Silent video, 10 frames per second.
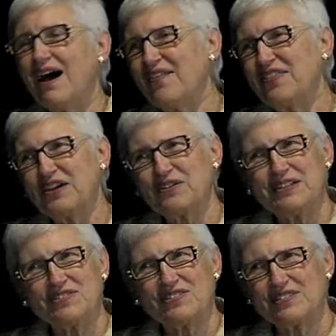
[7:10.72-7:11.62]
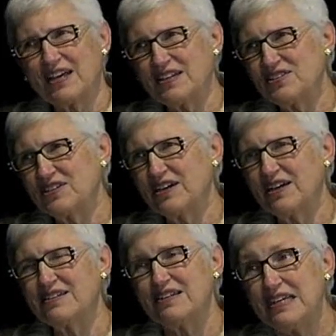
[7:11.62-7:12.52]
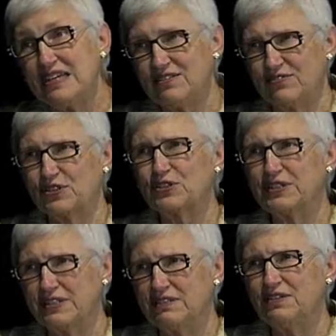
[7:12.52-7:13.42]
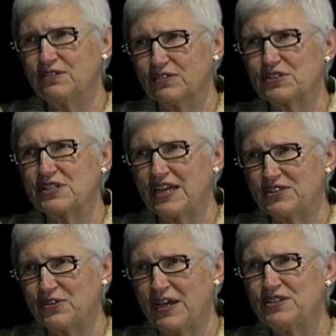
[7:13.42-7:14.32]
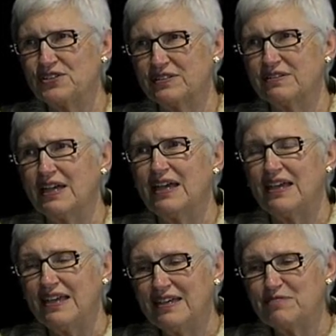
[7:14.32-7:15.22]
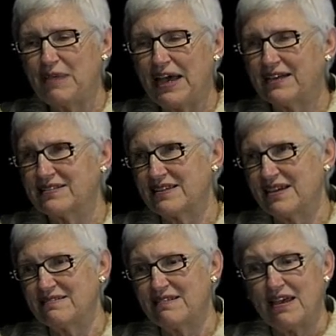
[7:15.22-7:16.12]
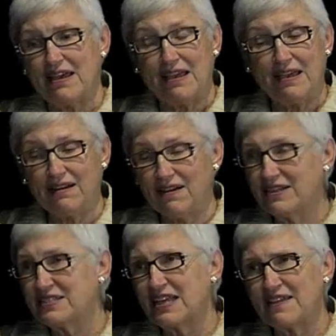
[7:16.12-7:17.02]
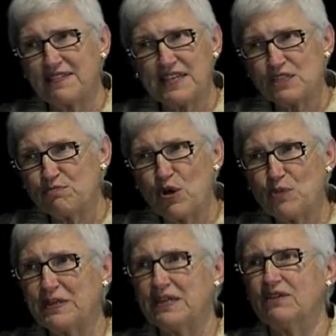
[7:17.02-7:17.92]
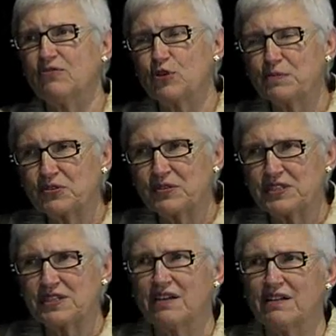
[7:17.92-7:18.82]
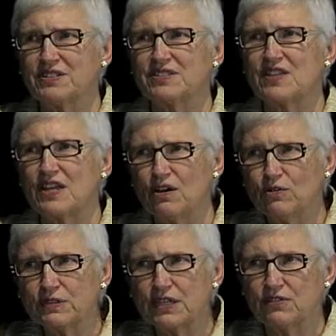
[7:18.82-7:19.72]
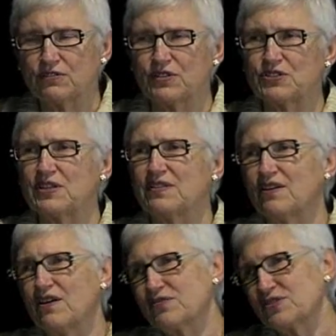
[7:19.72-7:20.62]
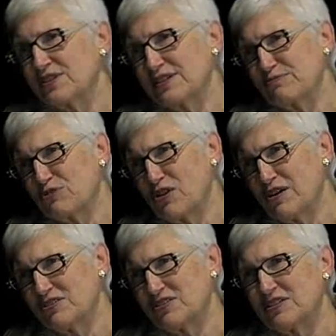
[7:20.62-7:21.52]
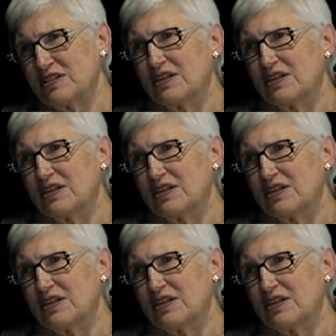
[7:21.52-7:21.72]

There is such a need for good university education in Pakistan. And honestly, at this moment, Forman Christian College is the only university that offers the liberal arts.